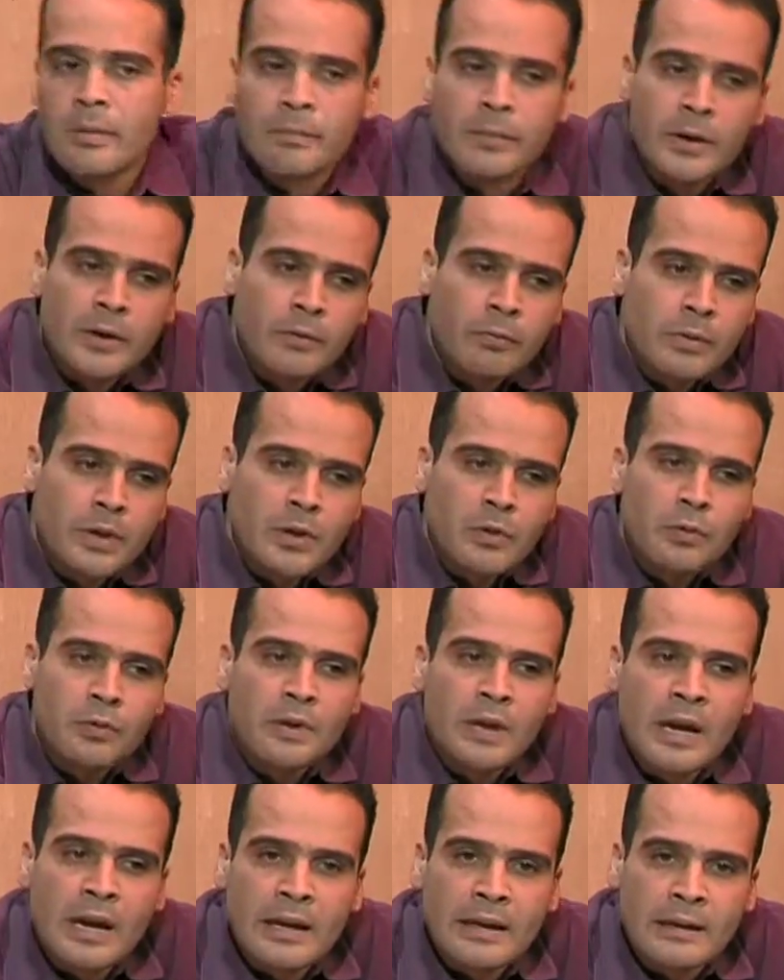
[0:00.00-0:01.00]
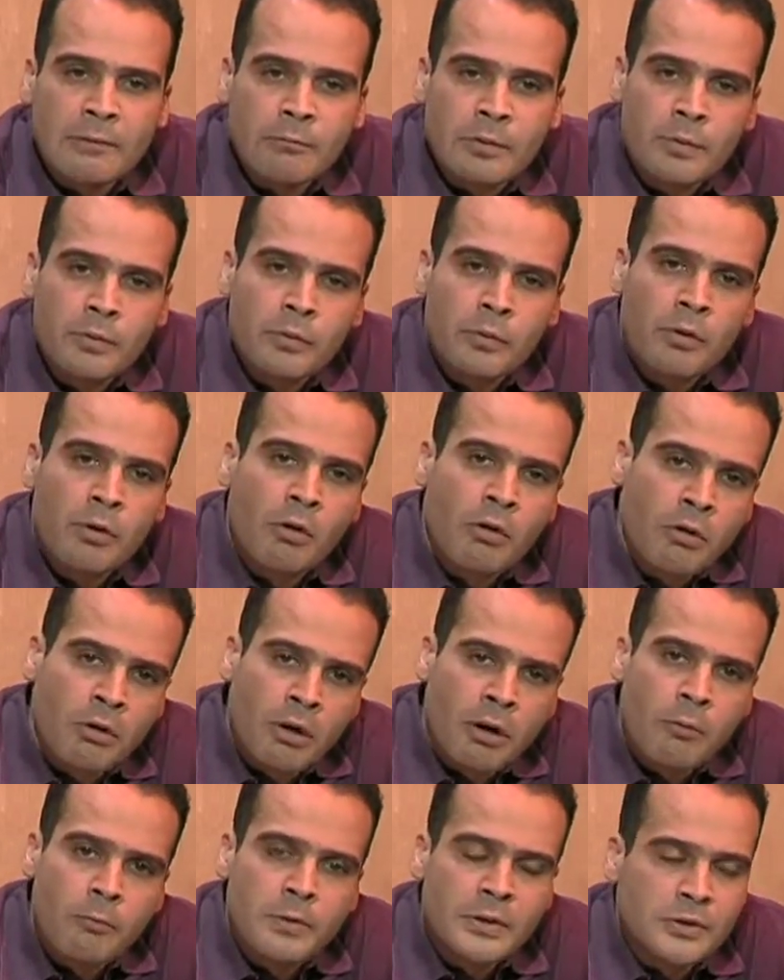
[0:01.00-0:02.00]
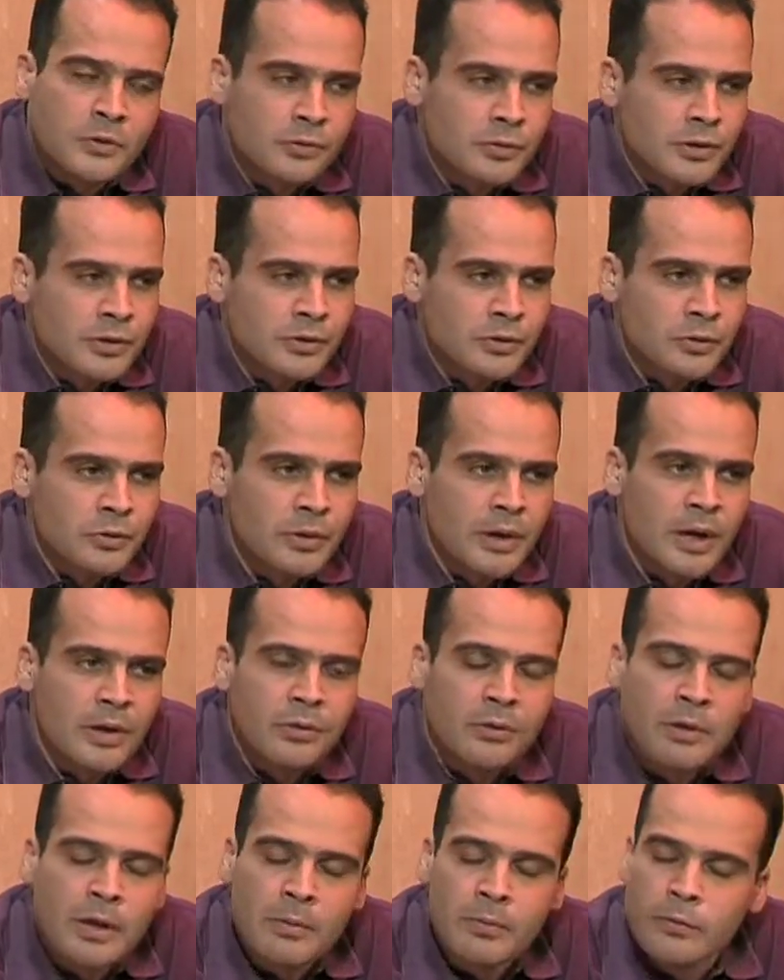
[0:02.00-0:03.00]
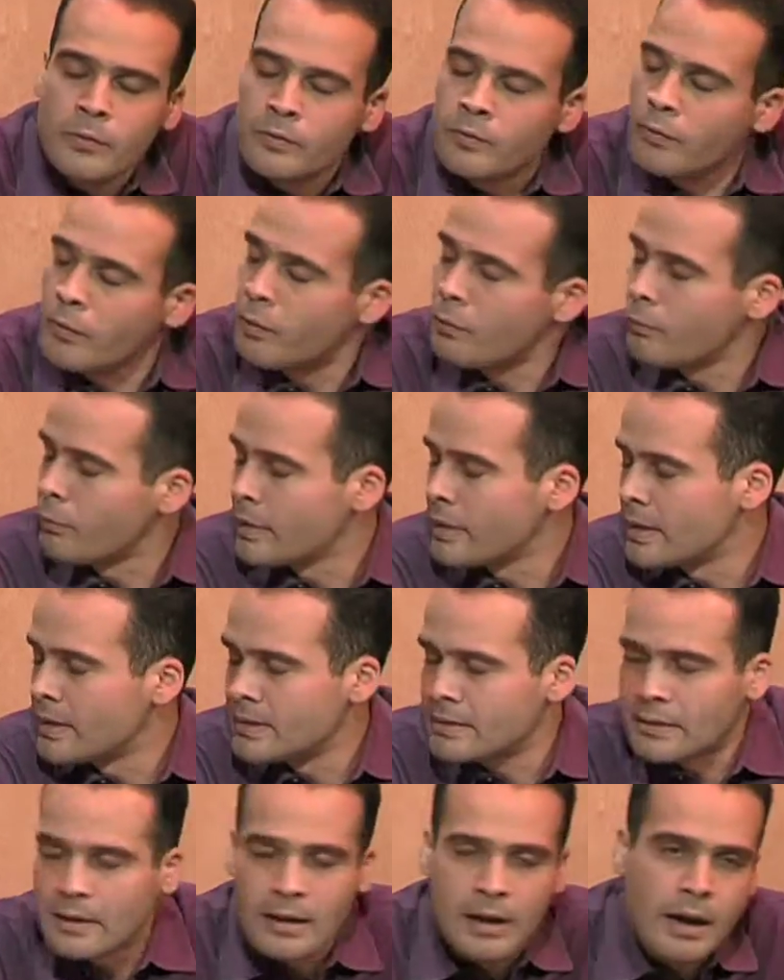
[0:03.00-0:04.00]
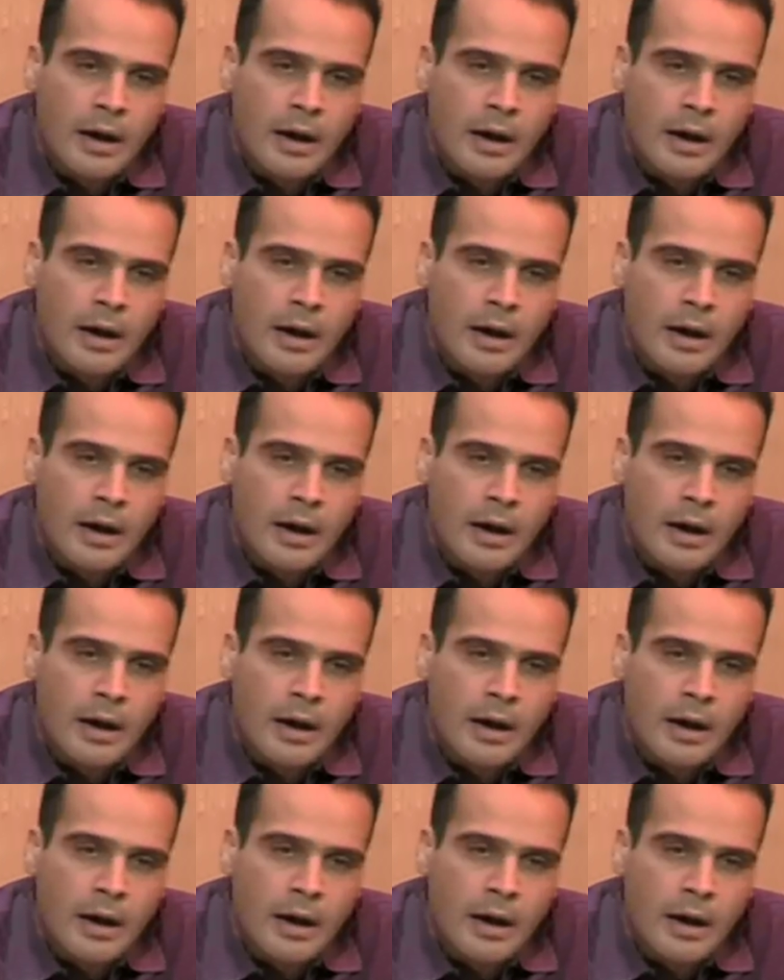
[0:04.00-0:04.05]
But if we unite, if we put all our resources together and move forward with this,